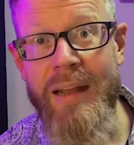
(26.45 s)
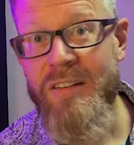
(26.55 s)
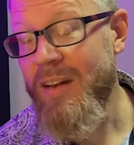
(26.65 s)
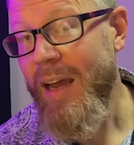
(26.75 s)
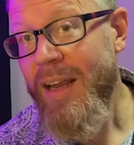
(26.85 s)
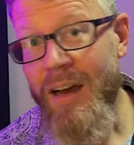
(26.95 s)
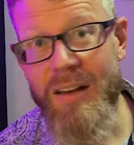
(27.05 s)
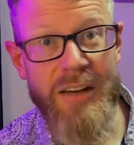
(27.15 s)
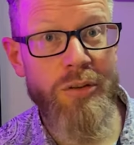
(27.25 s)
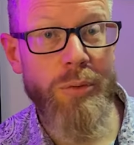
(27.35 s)
And today
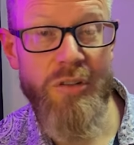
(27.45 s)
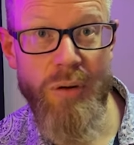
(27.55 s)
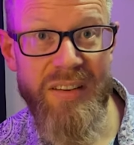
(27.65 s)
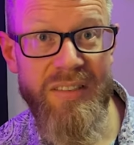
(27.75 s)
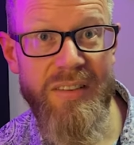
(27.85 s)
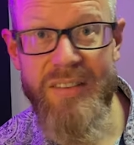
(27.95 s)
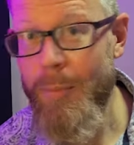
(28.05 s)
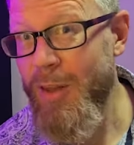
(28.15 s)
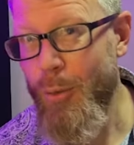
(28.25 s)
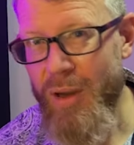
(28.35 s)
I'd like to address
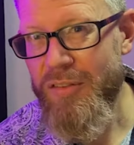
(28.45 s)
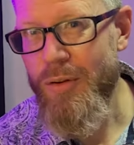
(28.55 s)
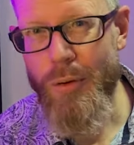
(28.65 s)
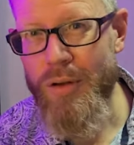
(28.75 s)
some of the questions